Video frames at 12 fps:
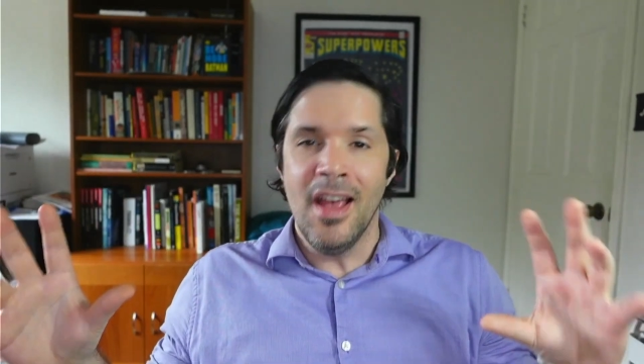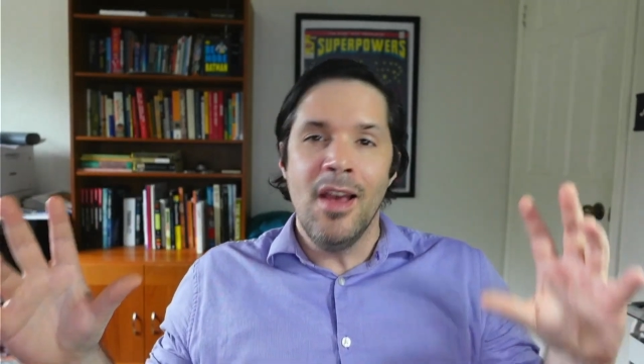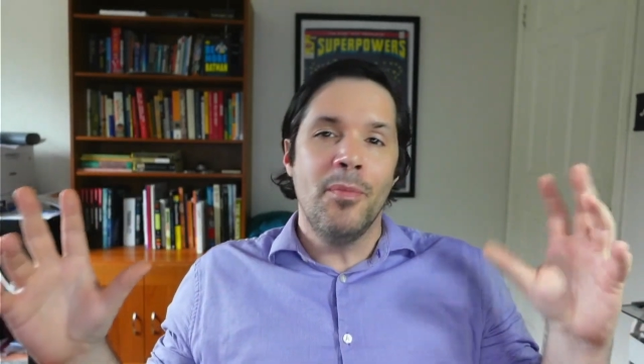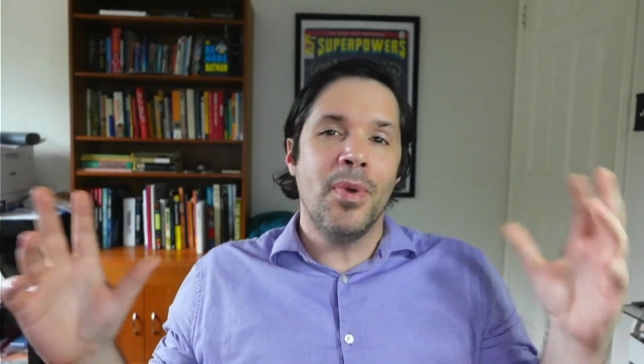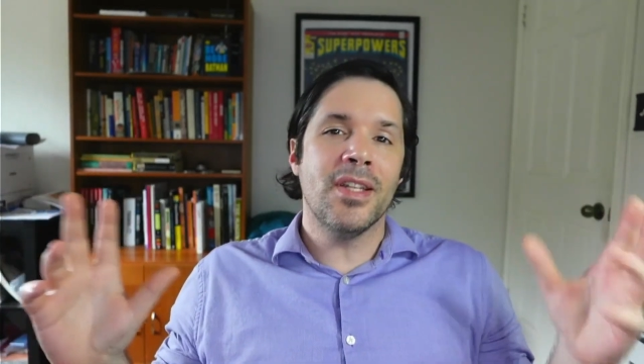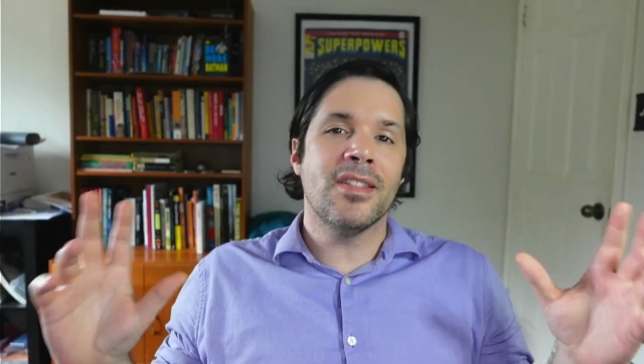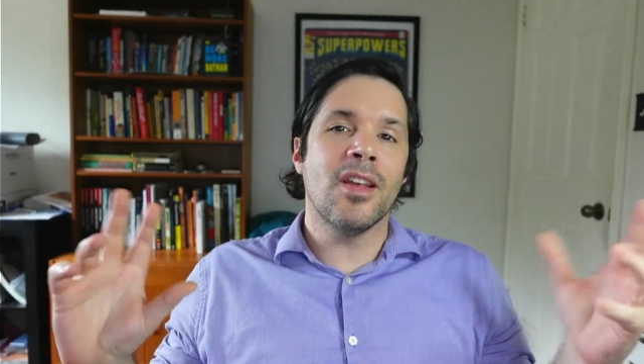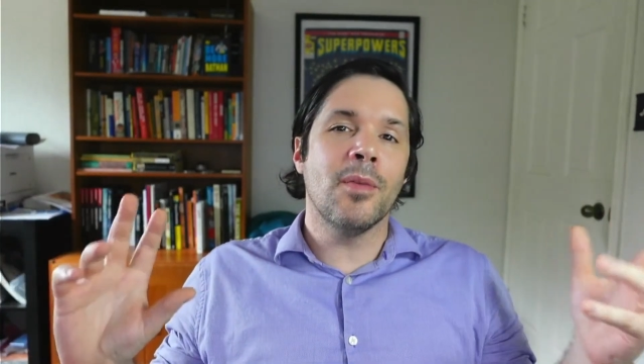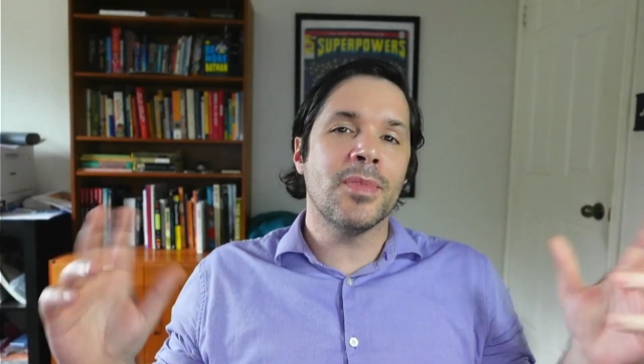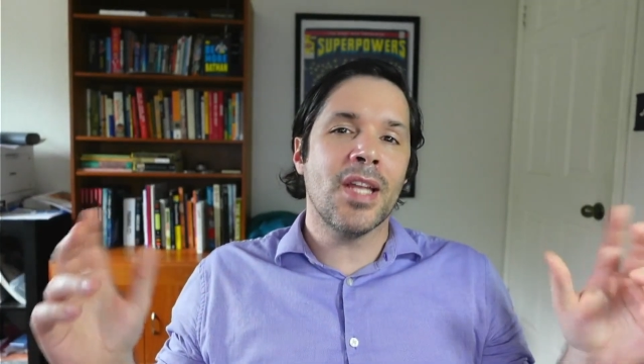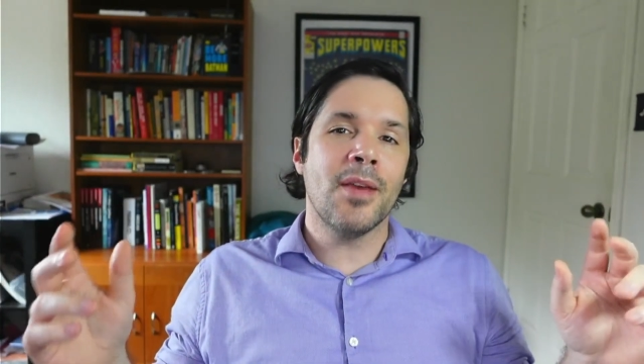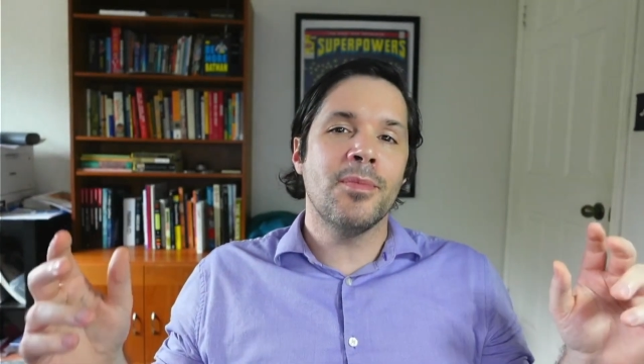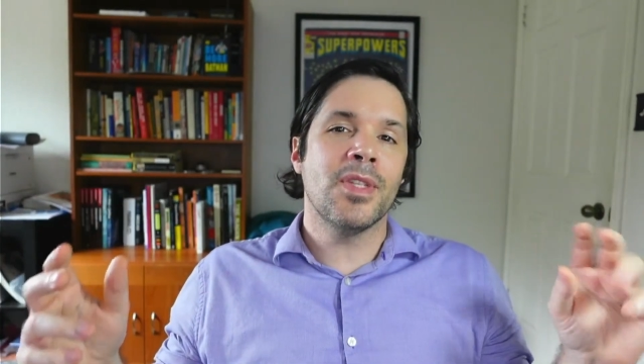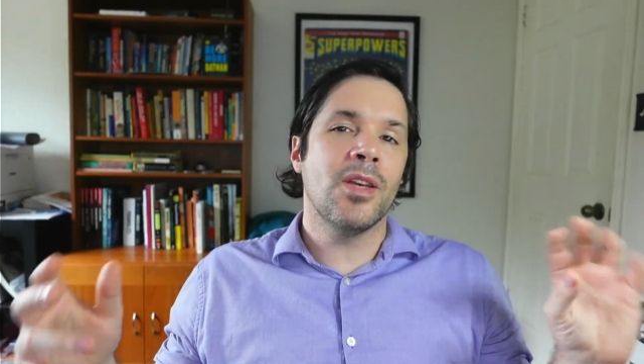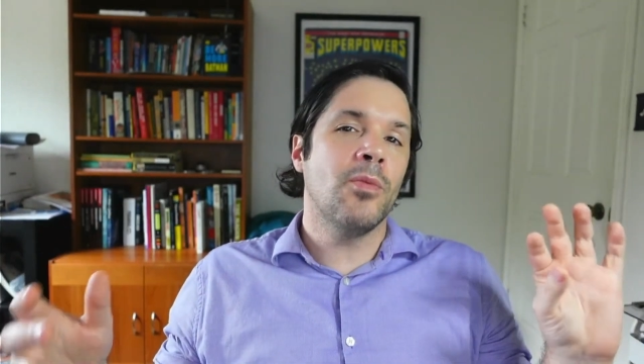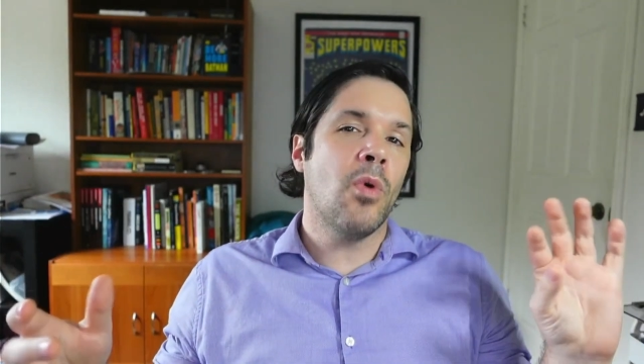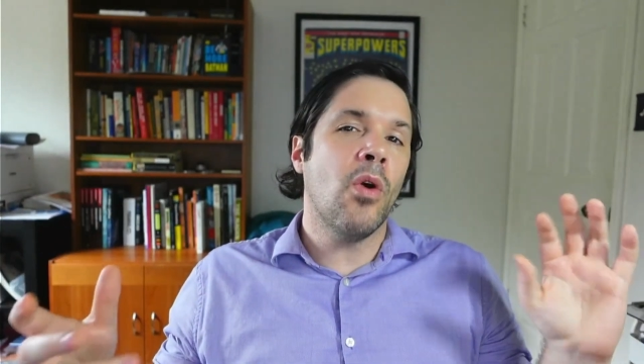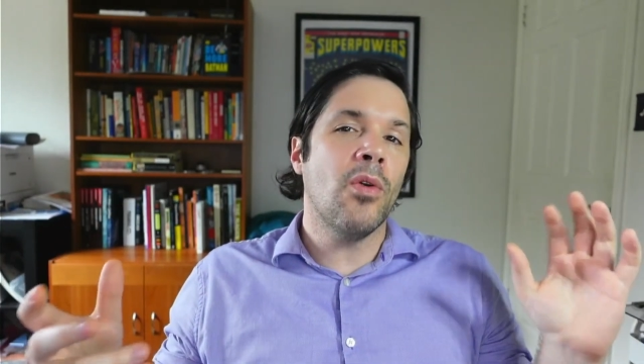but sometimes they
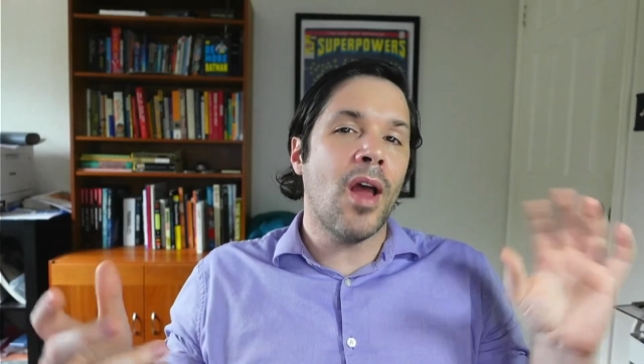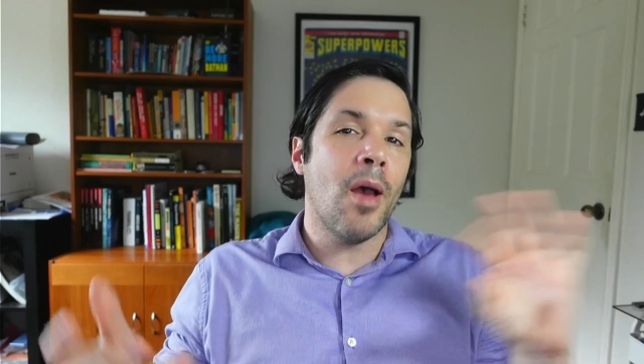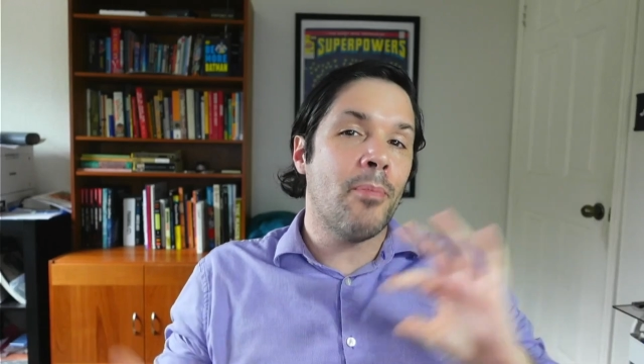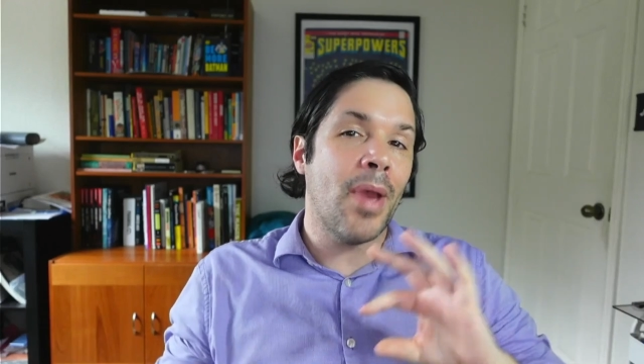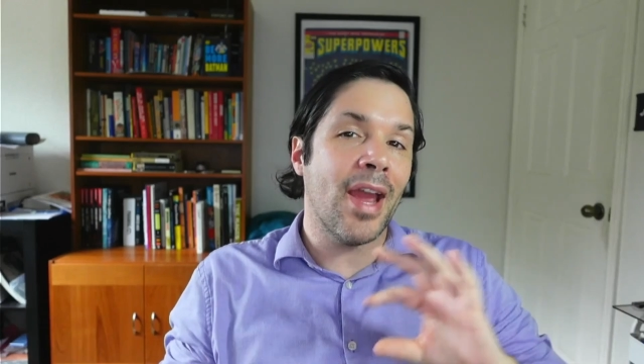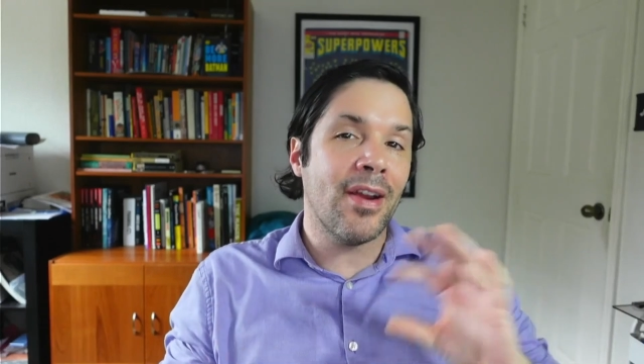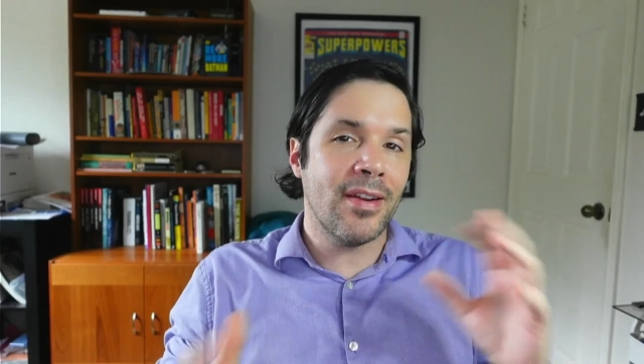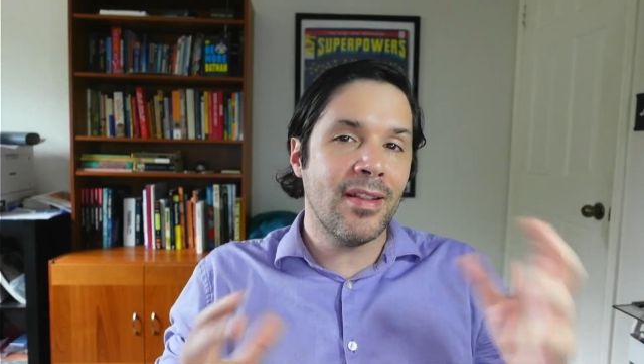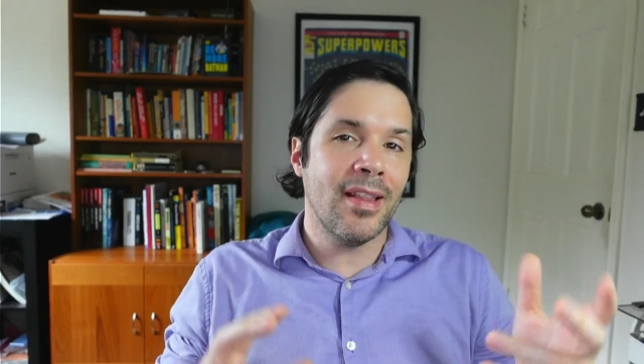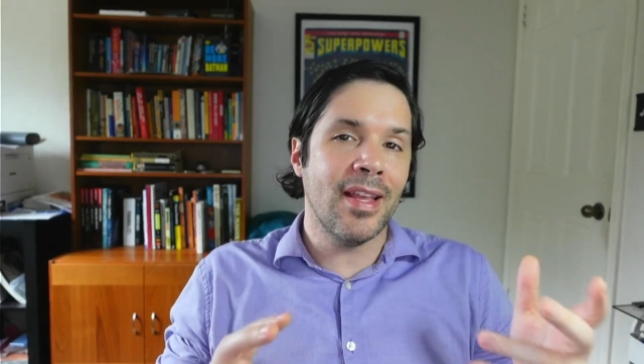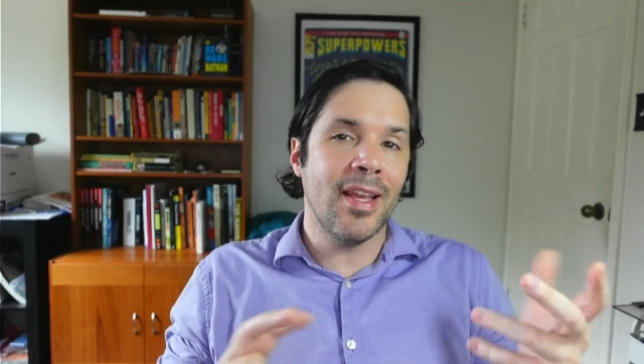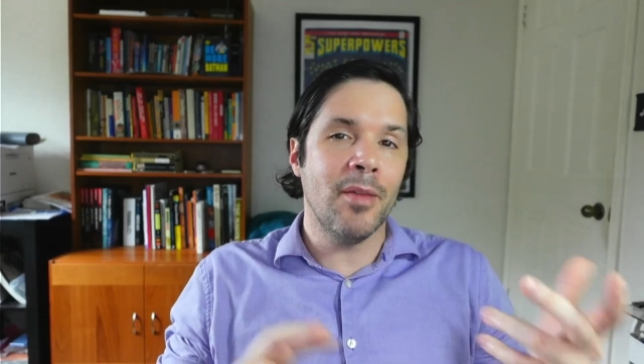won't apparently